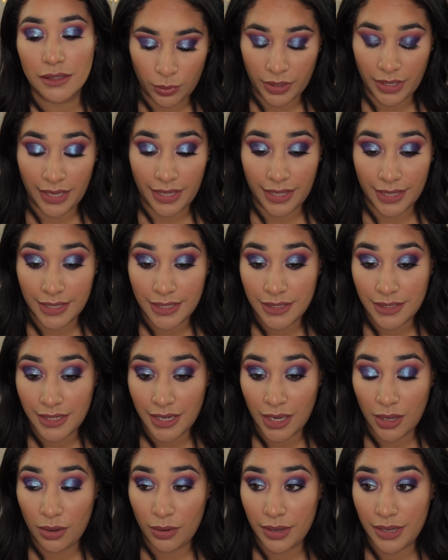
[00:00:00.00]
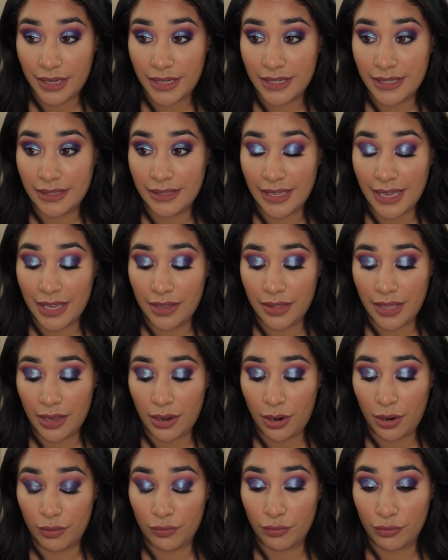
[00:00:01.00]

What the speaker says: What I can tell is that they are